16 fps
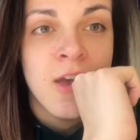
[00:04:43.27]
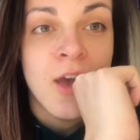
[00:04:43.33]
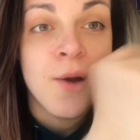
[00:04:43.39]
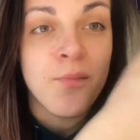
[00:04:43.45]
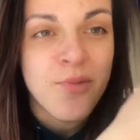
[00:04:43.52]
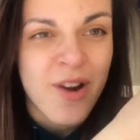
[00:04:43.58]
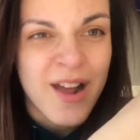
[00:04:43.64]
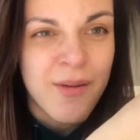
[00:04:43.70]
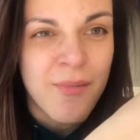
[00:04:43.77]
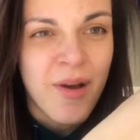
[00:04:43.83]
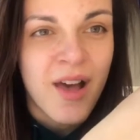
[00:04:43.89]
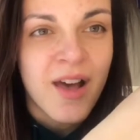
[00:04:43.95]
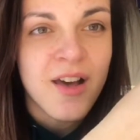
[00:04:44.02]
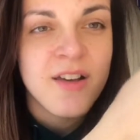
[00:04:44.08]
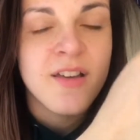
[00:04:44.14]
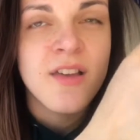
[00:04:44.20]
at
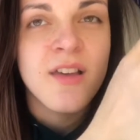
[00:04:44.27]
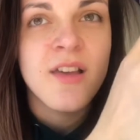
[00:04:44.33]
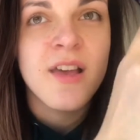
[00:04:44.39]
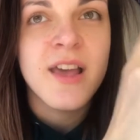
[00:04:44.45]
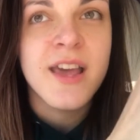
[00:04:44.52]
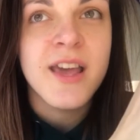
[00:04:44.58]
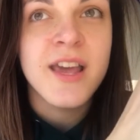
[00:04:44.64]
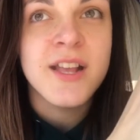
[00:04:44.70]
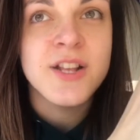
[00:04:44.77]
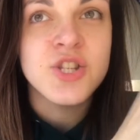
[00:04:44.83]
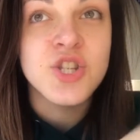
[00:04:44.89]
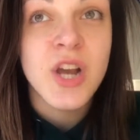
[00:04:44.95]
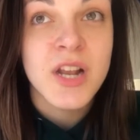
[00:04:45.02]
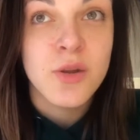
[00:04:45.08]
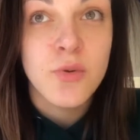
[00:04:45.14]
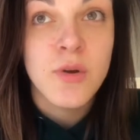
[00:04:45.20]
Primark in
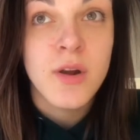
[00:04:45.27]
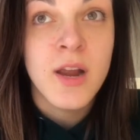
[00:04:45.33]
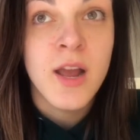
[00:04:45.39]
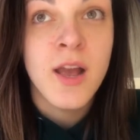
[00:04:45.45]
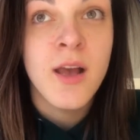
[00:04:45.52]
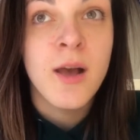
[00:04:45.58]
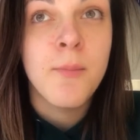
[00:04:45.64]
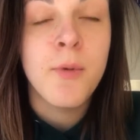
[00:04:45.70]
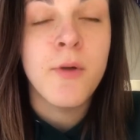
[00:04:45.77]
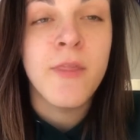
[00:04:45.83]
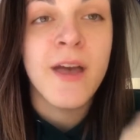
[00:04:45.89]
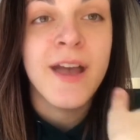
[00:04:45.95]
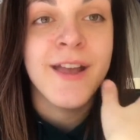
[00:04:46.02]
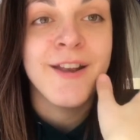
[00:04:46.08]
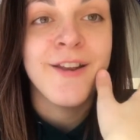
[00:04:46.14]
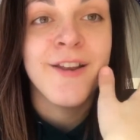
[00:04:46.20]
January, but
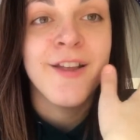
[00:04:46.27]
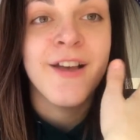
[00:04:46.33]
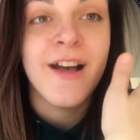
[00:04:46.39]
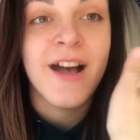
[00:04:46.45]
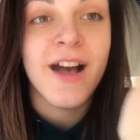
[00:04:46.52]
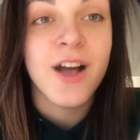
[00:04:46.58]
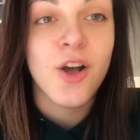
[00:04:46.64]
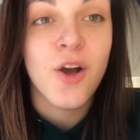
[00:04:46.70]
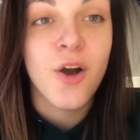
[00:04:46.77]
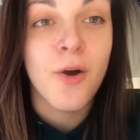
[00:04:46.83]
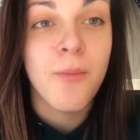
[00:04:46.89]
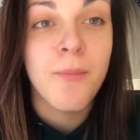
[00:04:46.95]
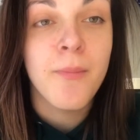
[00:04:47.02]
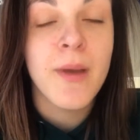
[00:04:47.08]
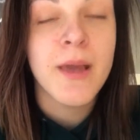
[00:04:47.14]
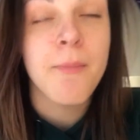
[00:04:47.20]
then I
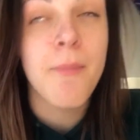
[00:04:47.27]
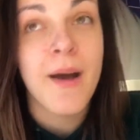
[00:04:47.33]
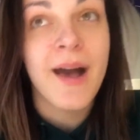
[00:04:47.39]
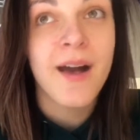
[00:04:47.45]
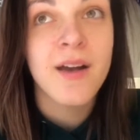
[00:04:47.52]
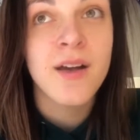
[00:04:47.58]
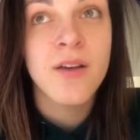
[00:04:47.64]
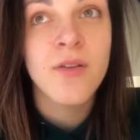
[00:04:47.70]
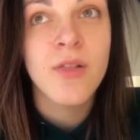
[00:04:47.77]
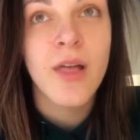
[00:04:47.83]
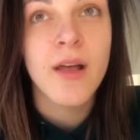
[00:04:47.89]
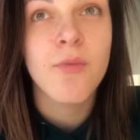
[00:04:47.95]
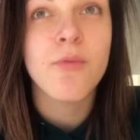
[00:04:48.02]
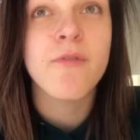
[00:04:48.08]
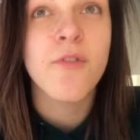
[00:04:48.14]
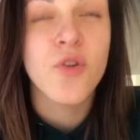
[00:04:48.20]
got it back,
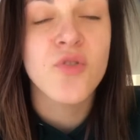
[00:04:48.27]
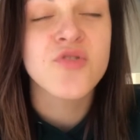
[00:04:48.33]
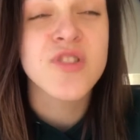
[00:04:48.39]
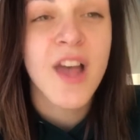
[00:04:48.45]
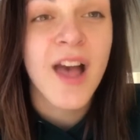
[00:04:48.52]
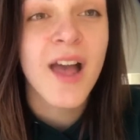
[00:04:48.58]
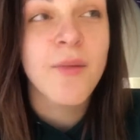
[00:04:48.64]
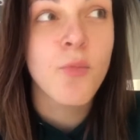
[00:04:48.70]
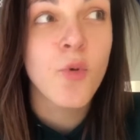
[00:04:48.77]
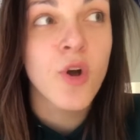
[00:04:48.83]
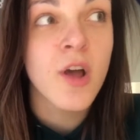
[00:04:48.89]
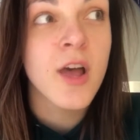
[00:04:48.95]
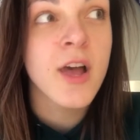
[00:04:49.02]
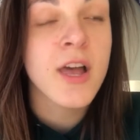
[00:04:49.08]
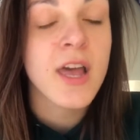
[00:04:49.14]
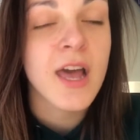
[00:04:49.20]
like full time
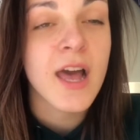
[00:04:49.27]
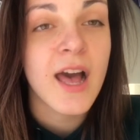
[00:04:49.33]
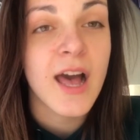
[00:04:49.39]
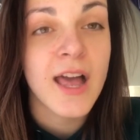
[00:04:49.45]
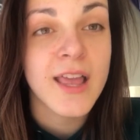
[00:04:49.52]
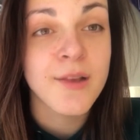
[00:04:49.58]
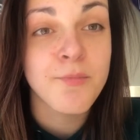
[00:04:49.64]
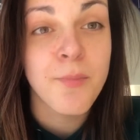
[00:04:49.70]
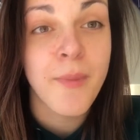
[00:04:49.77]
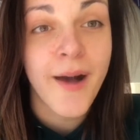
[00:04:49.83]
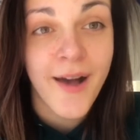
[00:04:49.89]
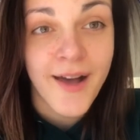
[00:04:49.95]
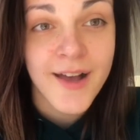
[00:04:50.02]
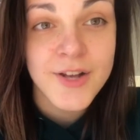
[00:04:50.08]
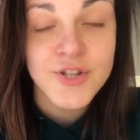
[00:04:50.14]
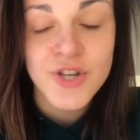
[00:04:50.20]
work in
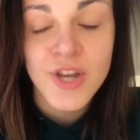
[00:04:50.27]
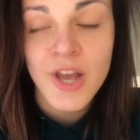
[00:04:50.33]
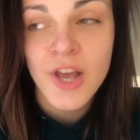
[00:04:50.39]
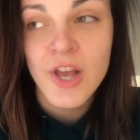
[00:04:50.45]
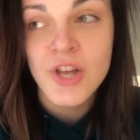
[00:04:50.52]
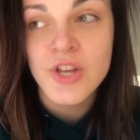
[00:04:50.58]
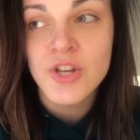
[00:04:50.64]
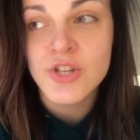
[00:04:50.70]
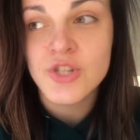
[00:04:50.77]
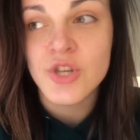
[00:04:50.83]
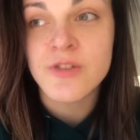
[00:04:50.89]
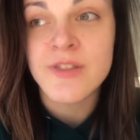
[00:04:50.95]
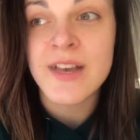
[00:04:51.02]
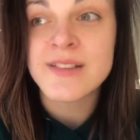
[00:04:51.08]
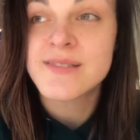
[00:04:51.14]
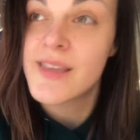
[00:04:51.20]
March. So
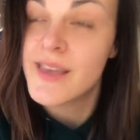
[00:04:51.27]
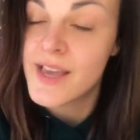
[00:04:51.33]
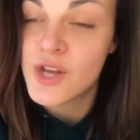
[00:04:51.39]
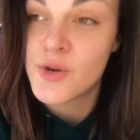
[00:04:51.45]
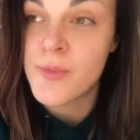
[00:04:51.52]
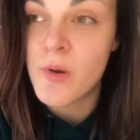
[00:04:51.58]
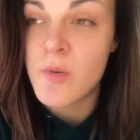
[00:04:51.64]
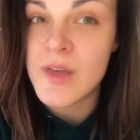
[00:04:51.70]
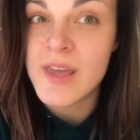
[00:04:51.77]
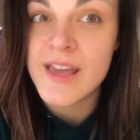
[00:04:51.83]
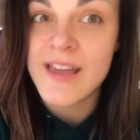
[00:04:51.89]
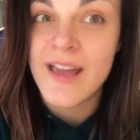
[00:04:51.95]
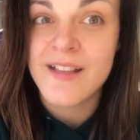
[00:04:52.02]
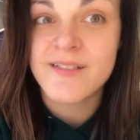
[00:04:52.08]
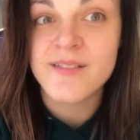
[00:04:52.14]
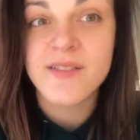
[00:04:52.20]
that's taken up my
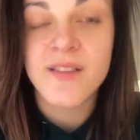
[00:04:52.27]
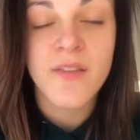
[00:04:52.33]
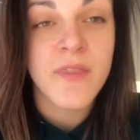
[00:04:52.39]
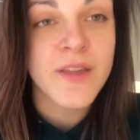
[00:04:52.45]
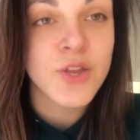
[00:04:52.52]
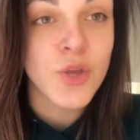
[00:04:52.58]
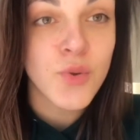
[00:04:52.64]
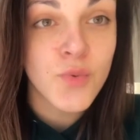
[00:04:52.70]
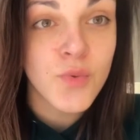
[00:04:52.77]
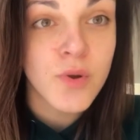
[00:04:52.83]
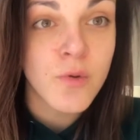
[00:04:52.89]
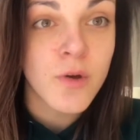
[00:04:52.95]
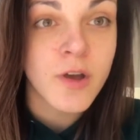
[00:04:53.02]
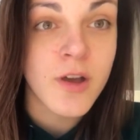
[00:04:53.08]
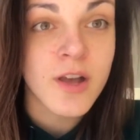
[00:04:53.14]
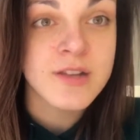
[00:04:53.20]
weekends, and then uni
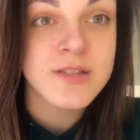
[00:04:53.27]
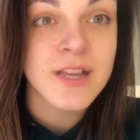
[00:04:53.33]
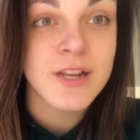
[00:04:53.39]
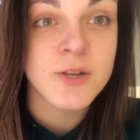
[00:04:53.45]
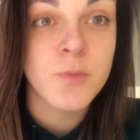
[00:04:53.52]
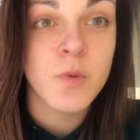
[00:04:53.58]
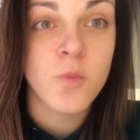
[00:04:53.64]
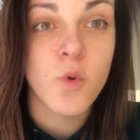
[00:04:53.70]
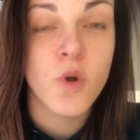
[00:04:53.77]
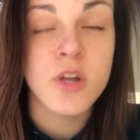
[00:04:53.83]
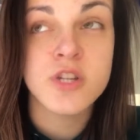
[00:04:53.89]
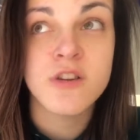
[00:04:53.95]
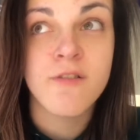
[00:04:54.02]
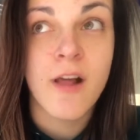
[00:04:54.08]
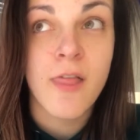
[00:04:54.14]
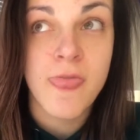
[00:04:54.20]
work has had to be
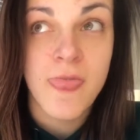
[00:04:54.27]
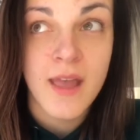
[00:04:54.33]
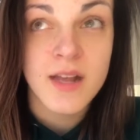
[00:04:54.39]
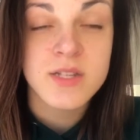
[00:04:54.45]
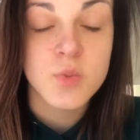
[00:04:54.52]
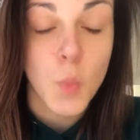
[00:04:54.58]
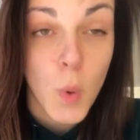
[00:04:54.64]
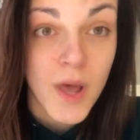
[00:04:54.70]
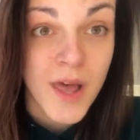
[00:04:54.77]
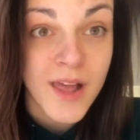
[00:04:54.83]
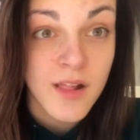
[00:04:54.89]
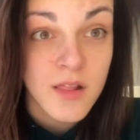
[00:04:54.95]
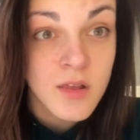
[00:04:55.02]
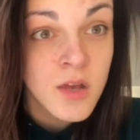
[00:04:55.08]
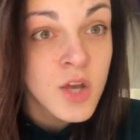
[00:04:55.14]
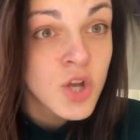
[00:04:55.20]
worked around that as
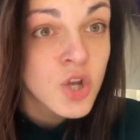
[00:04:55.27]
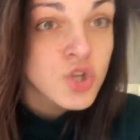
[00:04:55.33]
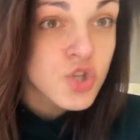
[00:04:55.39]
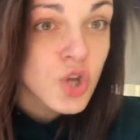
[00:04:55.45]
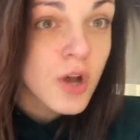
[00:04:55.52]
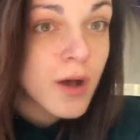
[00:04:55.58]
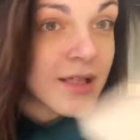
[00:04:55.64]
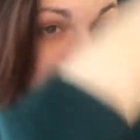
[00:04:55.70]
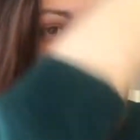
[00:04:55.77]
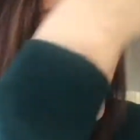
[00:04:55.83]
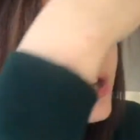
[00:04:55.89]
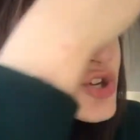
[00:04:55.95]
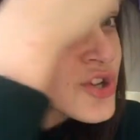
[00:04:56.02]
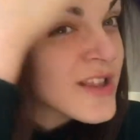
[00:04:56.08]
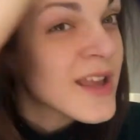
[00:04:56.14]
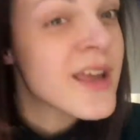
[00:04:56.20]
well. So
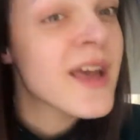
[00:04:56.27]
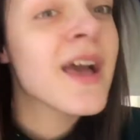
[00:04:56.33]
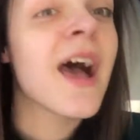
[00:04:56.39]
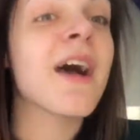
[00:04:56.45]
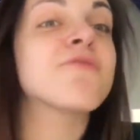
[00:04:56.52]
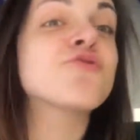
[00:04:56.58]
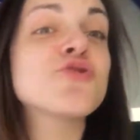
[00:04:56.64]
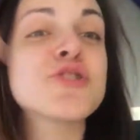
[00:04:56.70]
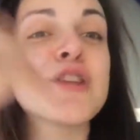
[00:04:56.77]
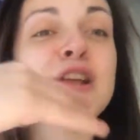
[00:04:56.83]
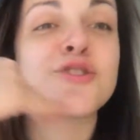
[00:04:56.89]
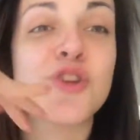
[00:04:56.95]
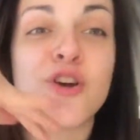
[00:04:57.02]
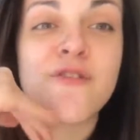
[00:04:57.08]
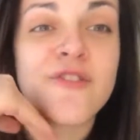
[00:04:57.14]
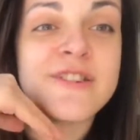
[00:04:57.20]
literally, I've just had
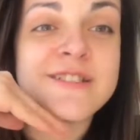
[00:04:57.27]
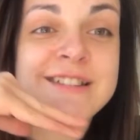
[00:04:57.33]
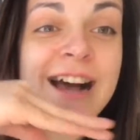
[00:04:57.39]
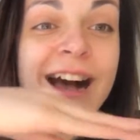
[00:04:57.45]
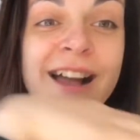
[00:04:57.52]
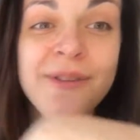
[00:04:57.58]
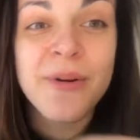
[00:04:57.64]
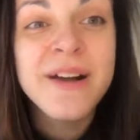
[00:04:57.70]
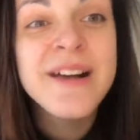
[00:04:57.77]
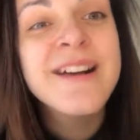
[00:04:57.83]
no free time.